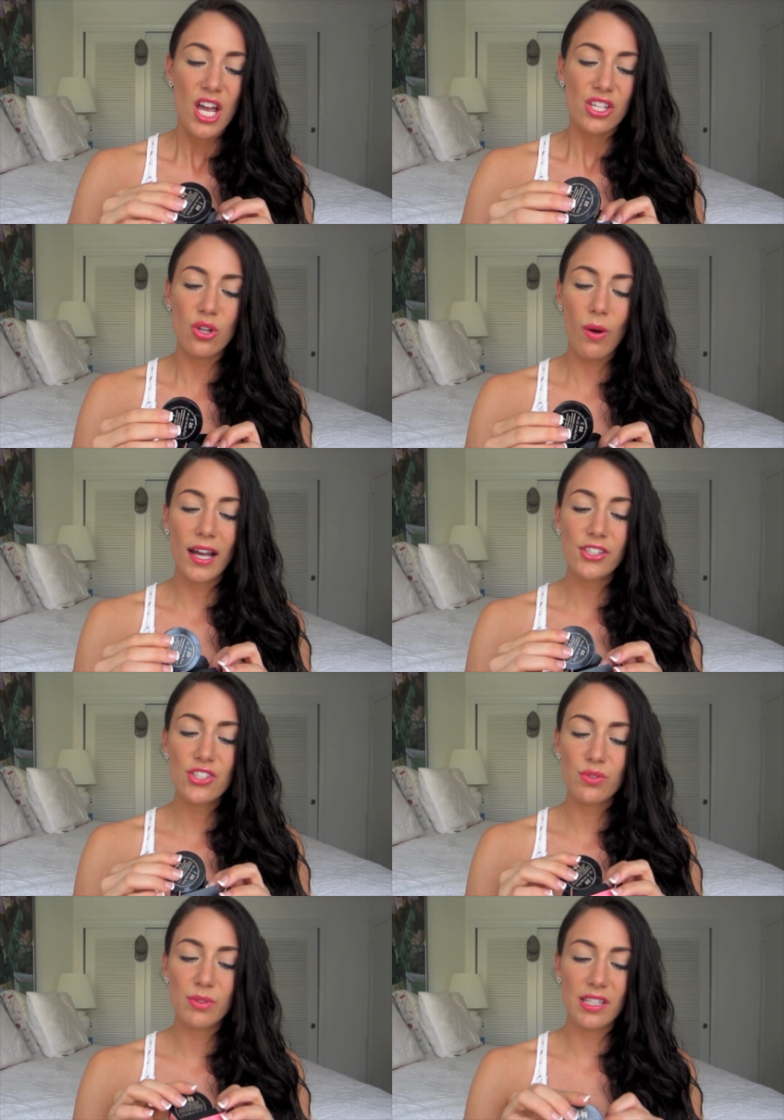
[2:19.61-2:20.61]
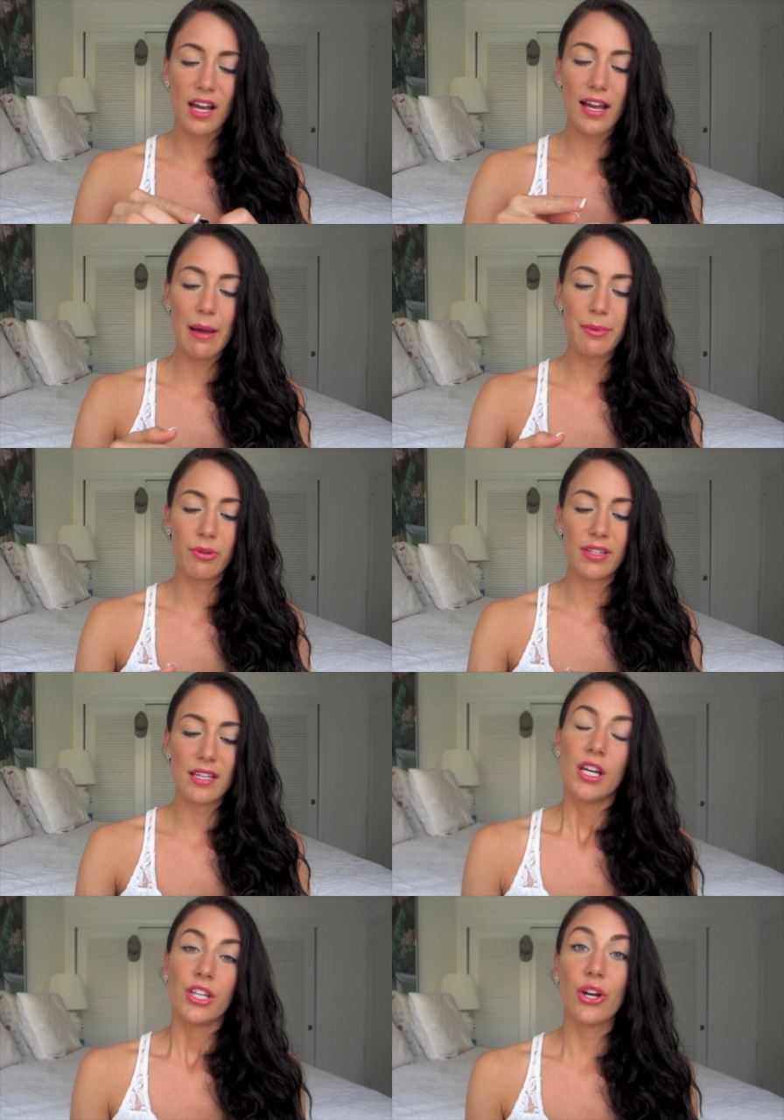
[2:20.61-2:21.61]
So I just was not happy with
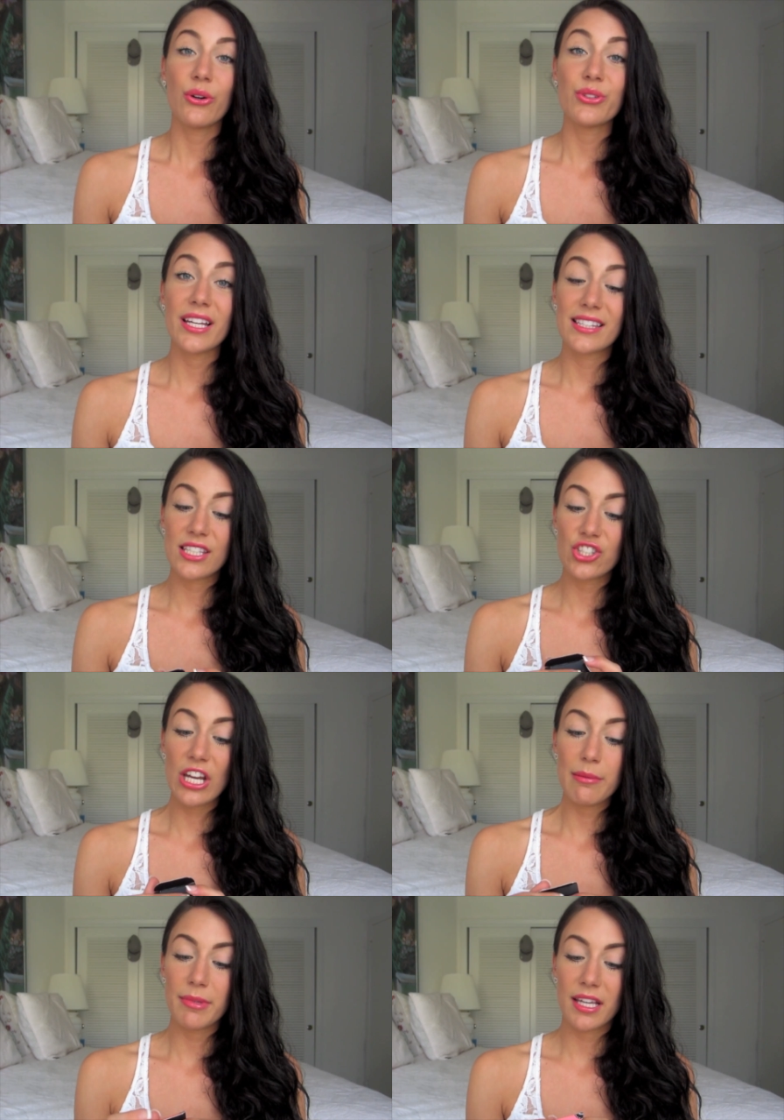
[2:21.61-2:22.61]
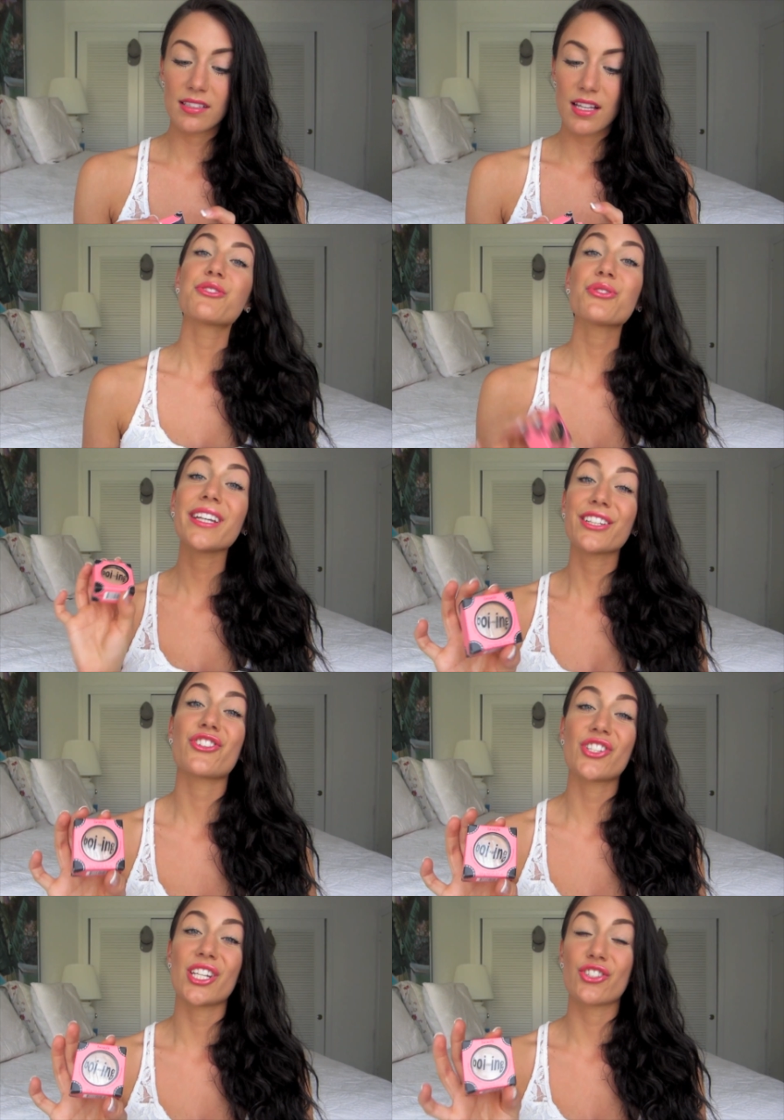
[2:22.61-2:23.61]
this. You know, it's a shame because I was really
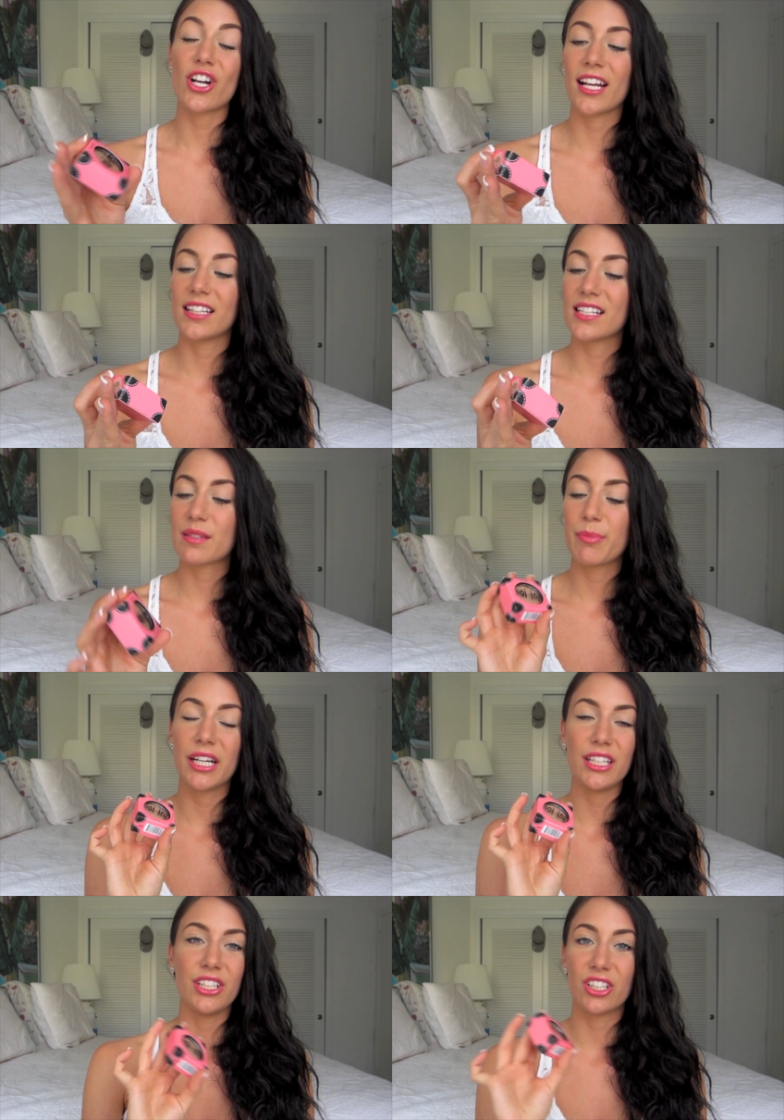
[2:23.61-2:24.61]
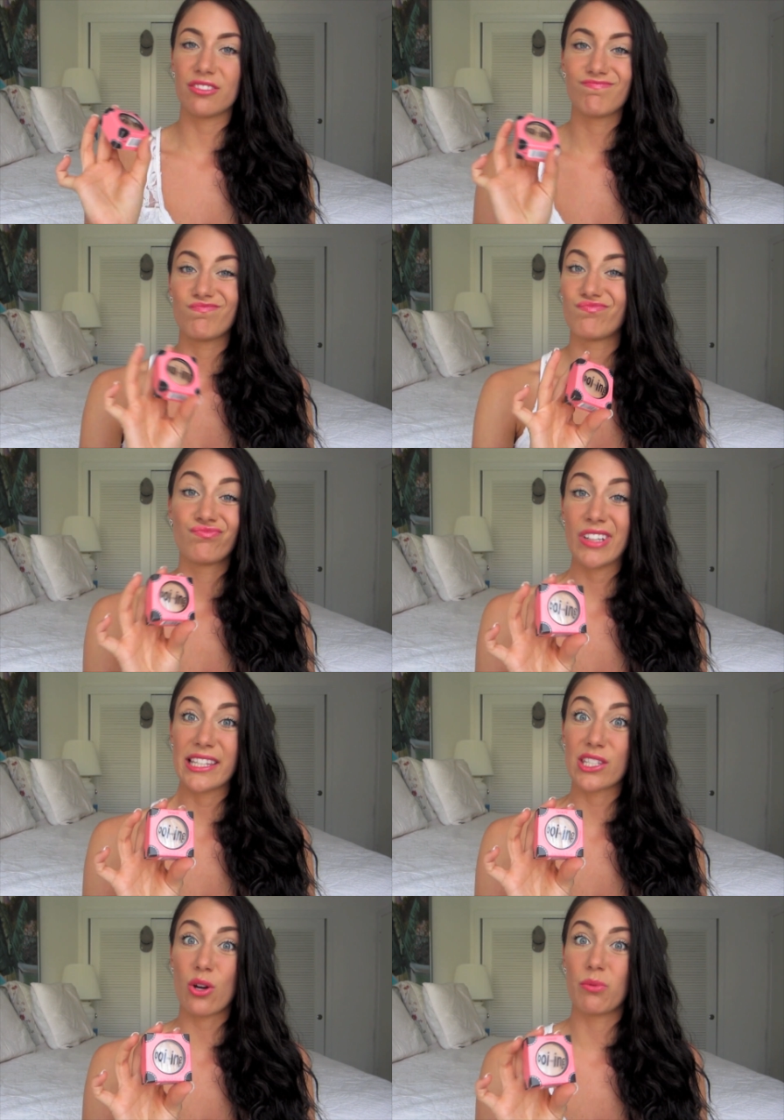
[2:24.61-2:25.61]
interested in trying this, but, you know,
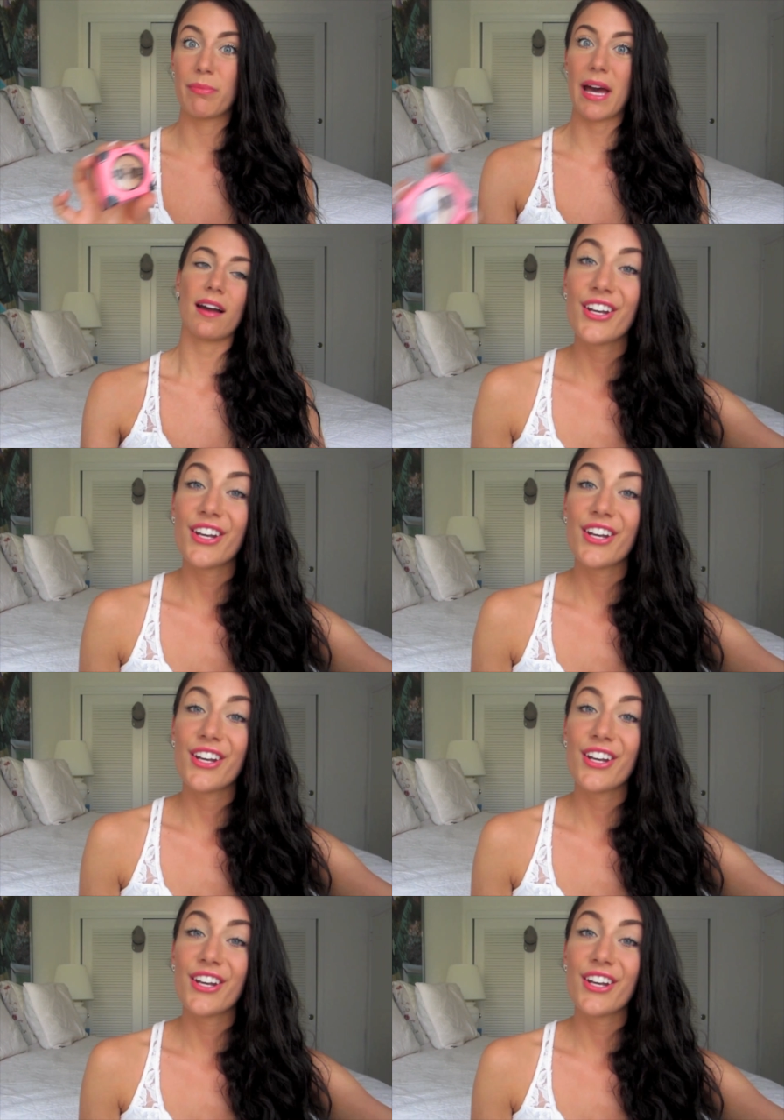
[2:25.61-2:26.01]
it's going back.